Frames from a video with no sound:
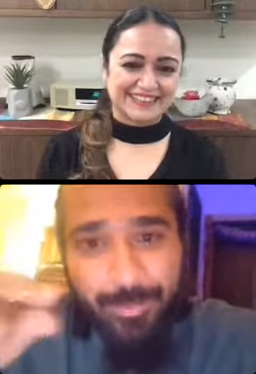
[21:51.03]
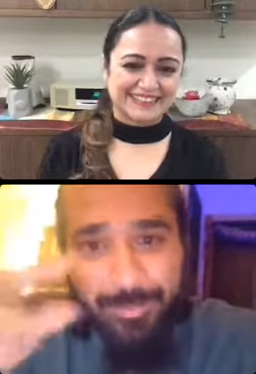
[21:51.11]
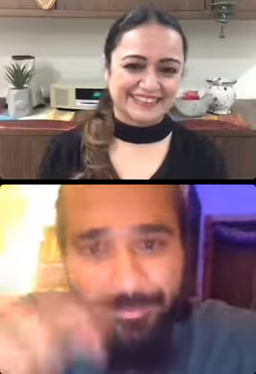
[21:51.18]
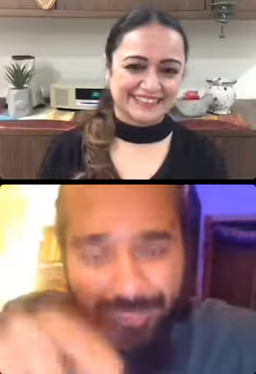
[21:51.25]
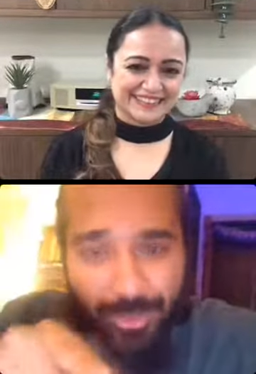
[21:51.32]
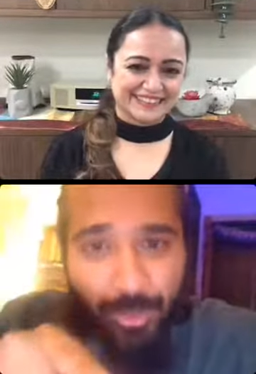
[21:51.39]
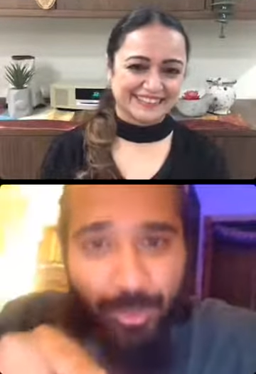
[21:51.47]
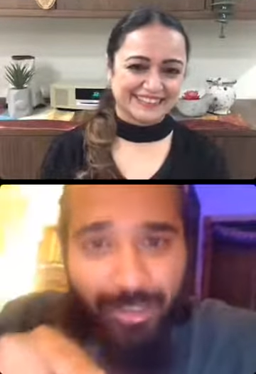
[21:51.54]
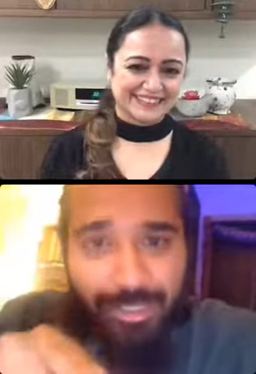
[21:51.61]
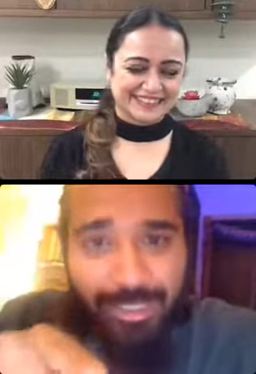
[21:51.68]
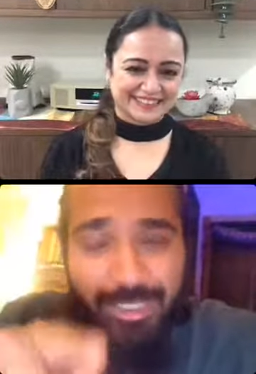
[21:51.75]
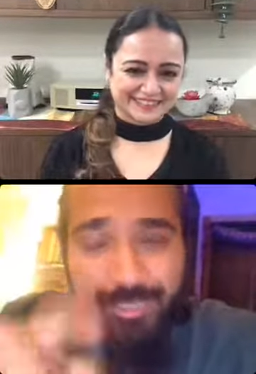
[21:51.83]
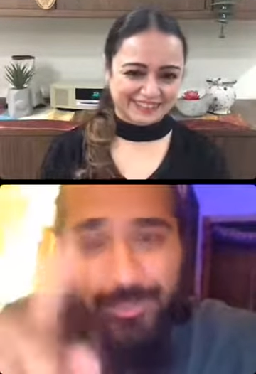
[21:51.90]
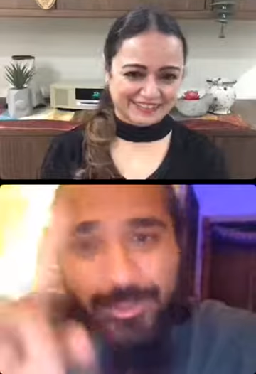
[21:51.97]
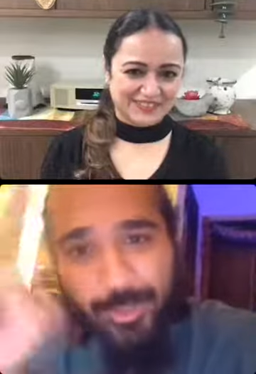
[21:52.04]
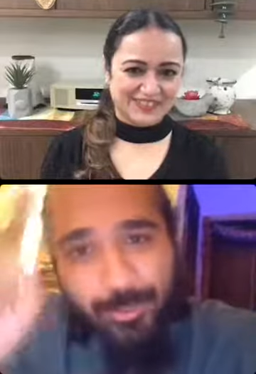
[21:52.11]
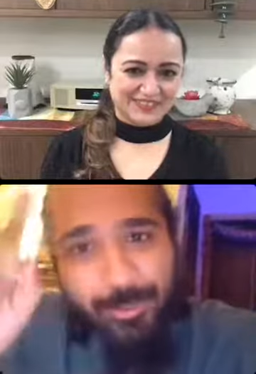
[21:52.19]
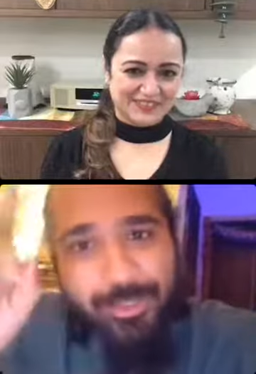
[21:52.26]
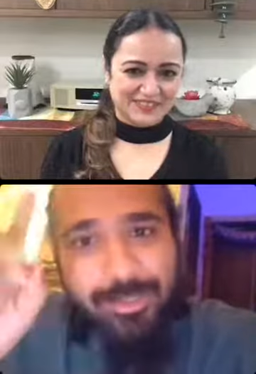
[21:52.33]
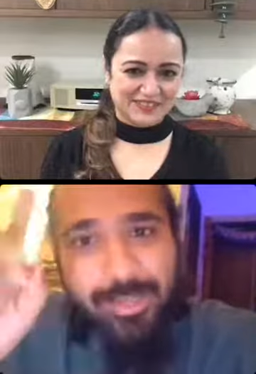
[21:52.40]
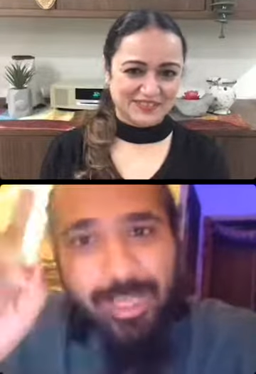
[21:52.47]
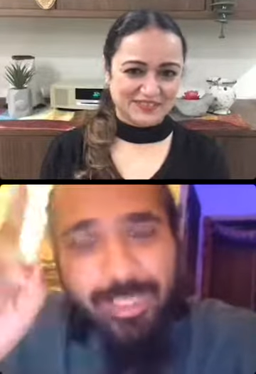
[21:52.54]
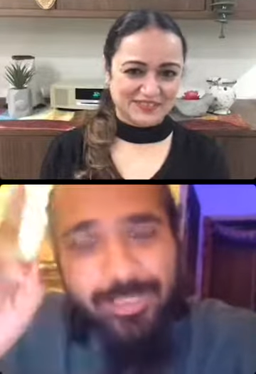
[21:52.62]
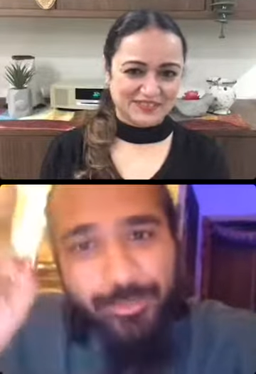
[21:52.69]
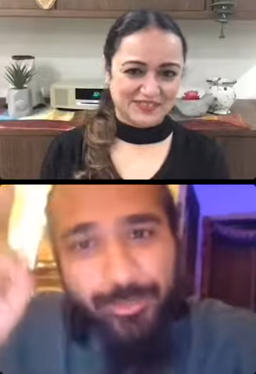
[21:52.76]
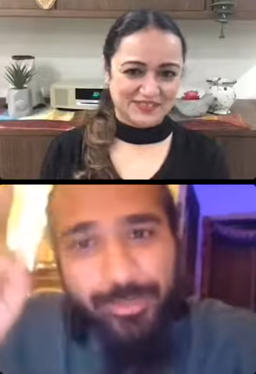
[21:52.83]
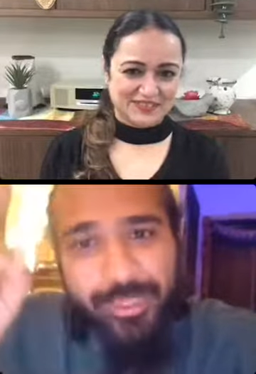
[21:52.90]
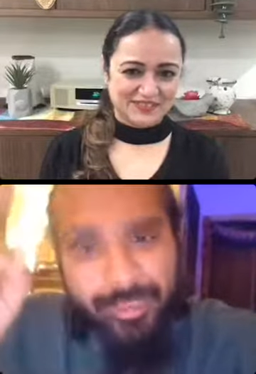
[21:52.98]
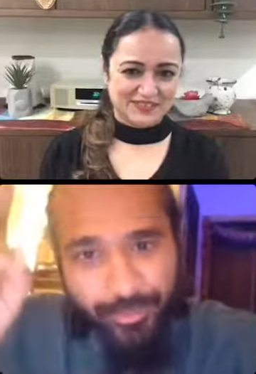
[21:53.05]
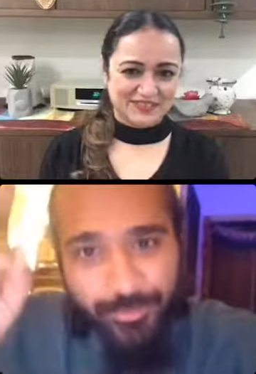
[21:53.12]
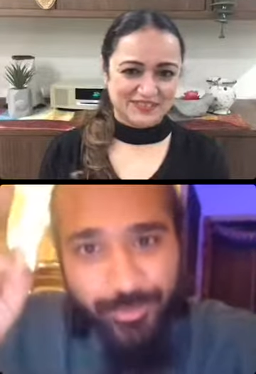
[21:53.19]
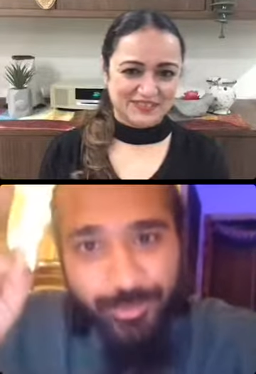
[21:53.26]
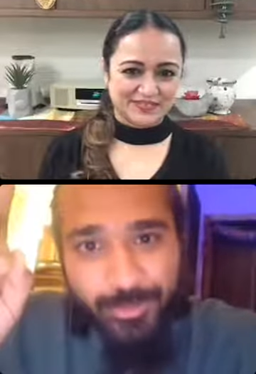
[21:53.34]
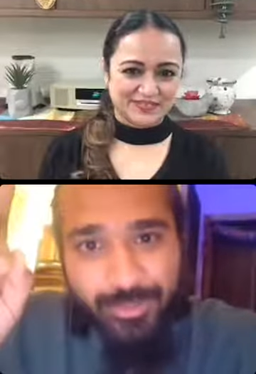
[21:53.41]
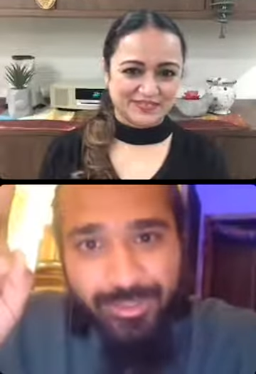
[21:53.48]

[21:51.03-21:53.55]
Speaker 1: when we shot it, it was almost the last few days of shoot.